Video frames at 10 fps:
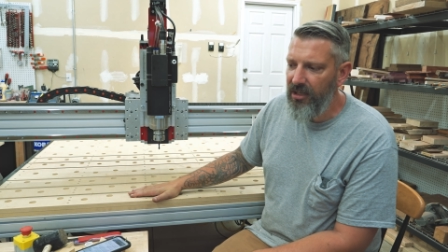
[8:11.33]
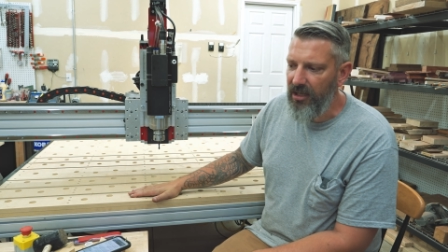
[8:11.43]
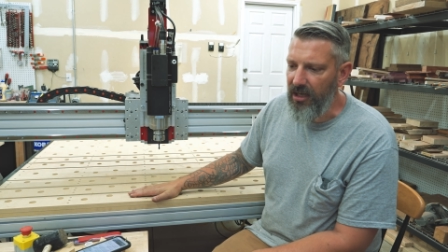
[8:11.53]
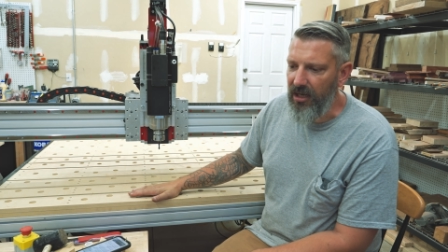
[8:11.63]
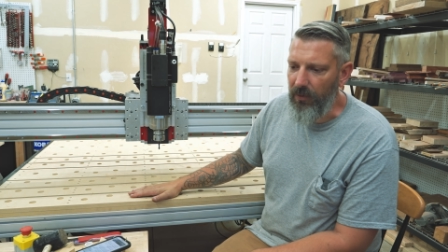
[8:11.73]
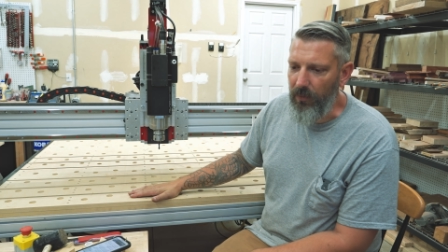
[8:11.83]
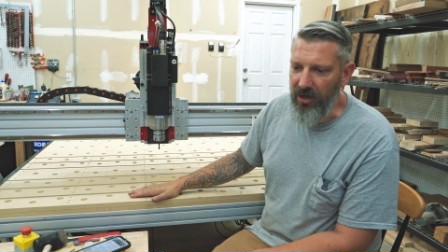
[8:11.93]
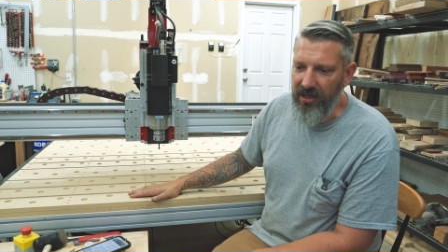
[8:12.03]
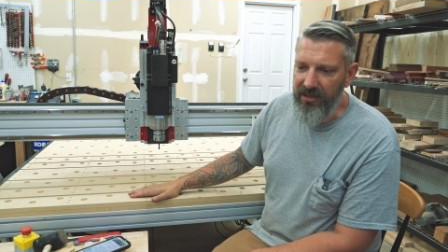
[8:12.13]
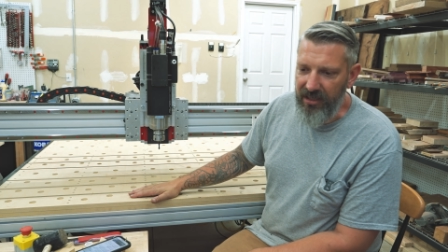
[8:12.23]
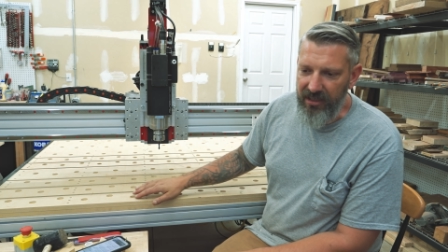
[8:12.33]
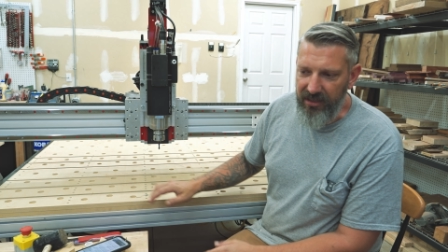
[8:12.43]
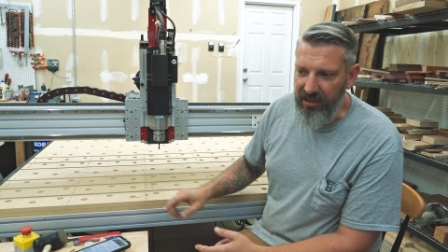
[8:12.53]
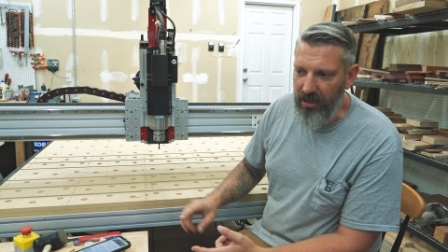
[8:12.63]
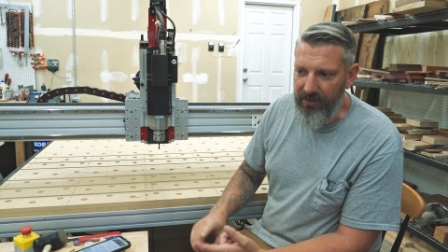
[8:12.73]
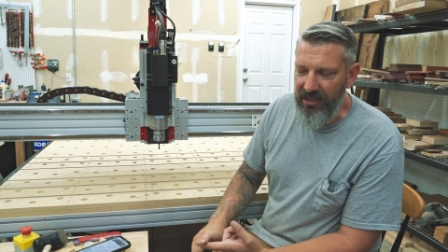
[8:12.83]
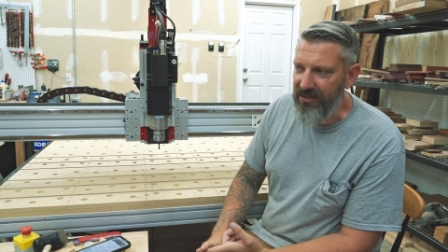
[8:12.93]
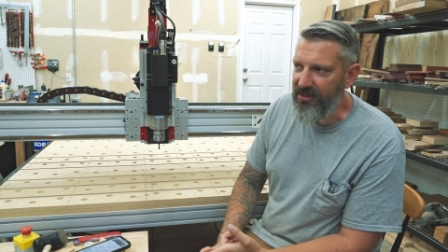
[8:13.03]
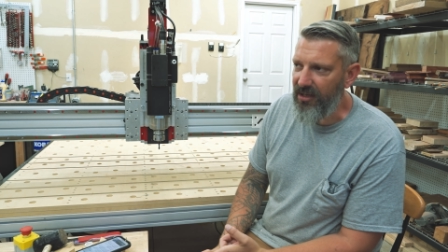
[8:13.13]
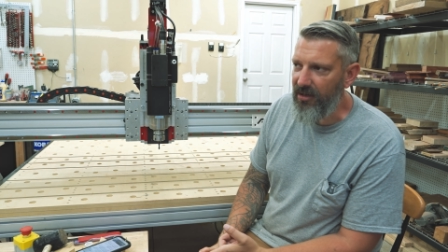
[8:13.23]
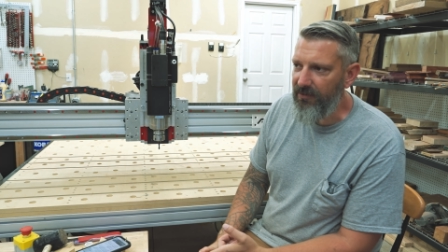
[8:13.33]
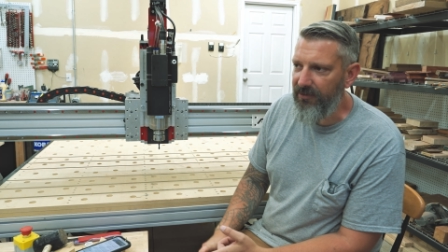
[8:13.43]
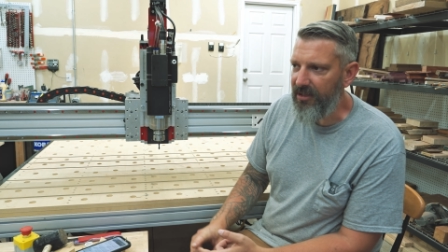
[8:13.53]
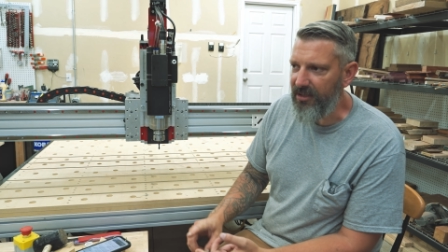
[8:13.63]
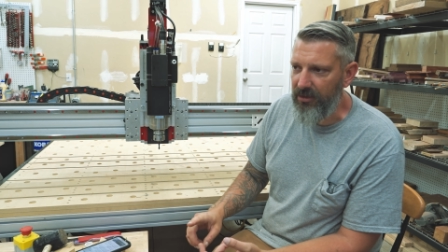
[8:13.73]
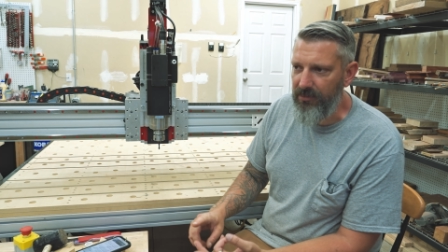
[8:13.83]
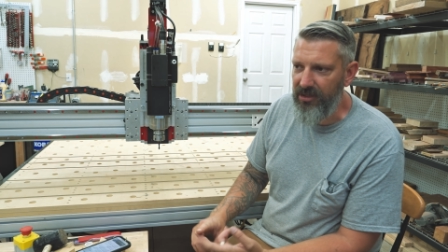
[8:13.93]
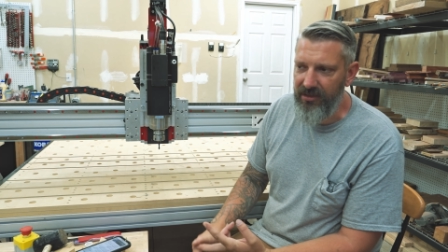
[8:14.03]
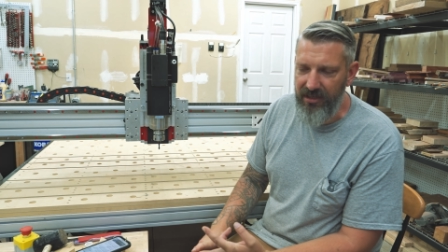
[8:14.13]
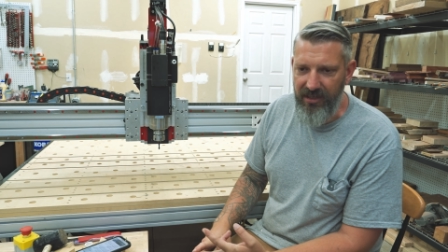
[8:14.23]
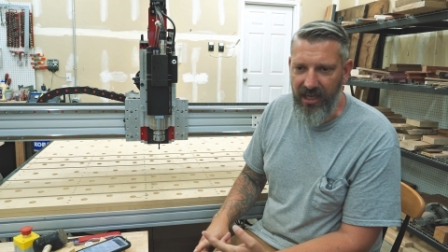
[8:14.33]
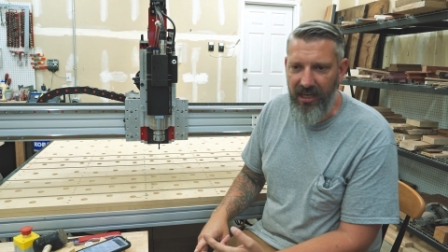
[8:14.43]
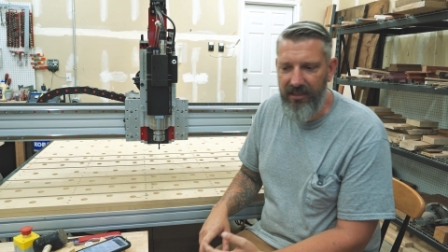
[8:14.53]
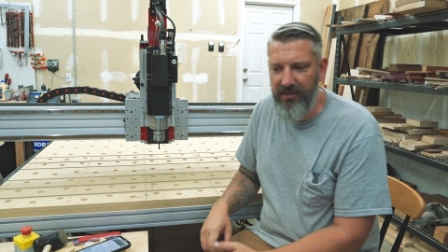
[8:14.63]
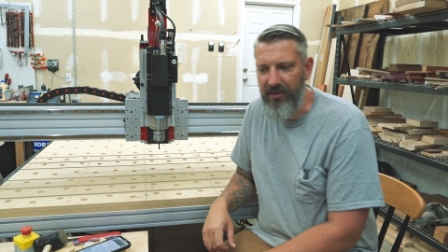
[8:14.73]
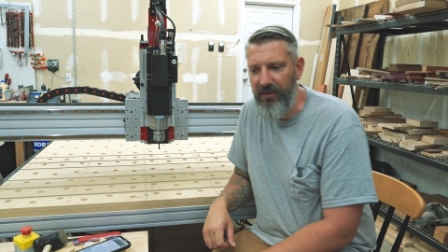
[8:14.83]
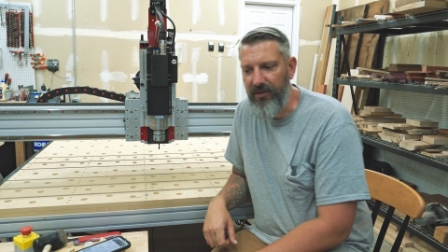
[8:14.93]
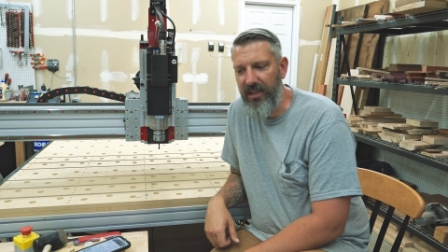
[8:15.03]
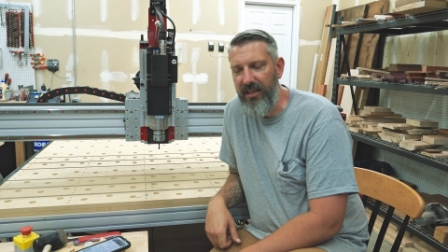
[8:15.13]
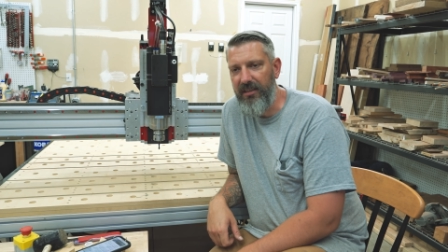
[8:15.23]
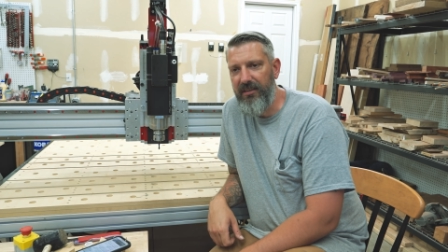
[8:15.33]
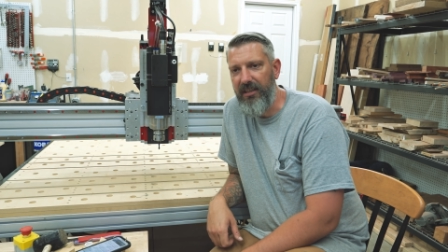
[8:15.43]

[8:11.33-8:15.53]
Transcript: uh, one, the, the company itself and the community that, you know, they,